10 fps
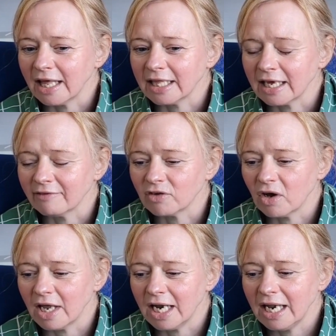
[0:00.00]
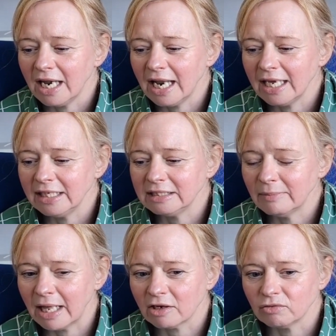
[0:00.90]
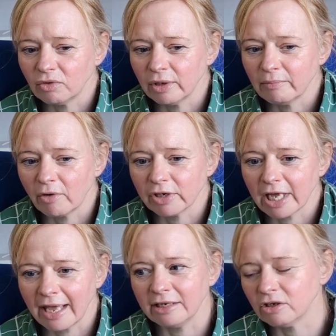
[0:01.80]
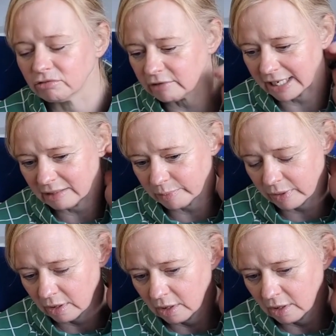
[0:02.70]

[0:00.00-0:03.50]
I think I've got a Lady McElroy Moroccan crepe